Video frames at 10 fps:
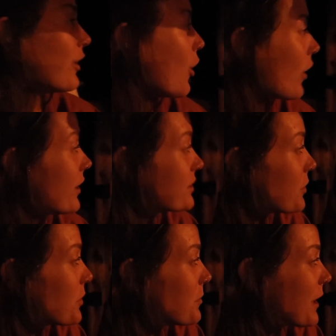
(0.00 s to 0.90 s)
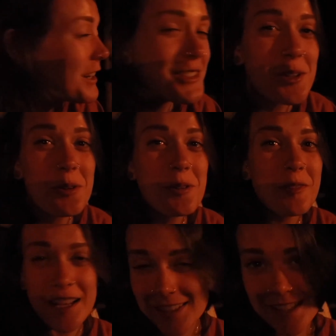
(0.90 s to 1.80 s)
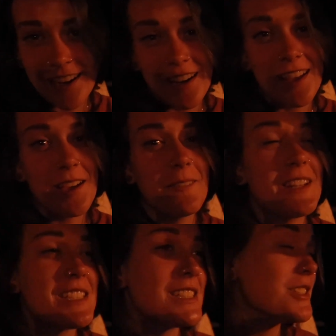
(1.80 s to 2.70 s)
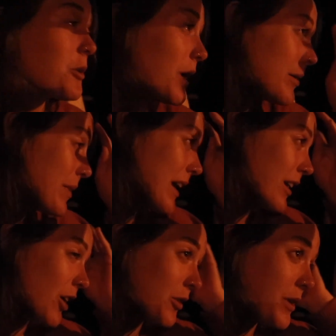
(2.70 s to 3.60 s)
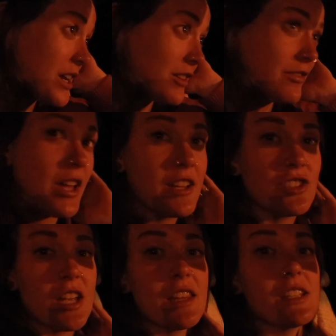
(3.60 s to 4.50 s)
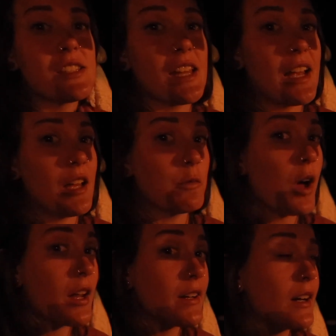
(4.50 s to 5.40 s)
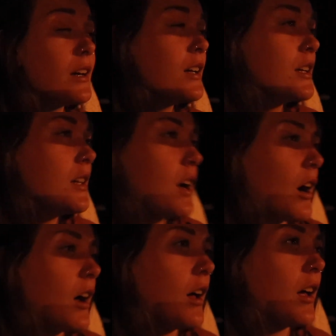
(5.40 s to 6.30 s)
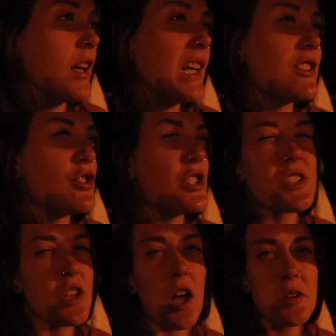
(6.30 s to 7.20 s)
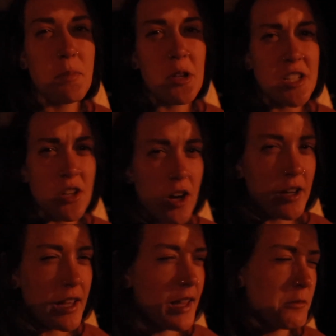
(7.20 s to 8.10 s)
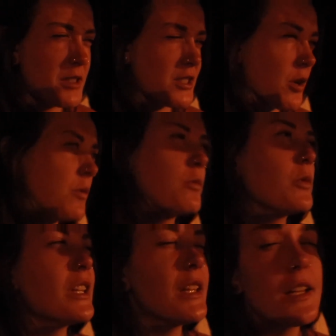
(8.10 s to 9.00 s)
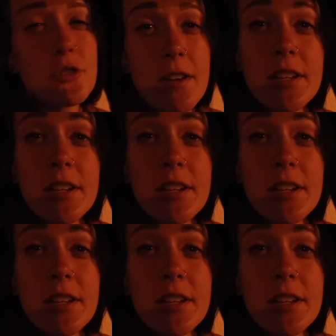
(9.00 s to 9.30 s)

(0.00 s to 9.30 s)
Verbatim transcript: Okay, so we made it to a rest area. We didn't quite make it all the way to the Flying J that said it had water. It's just gotten pretty dark and we don't really like driving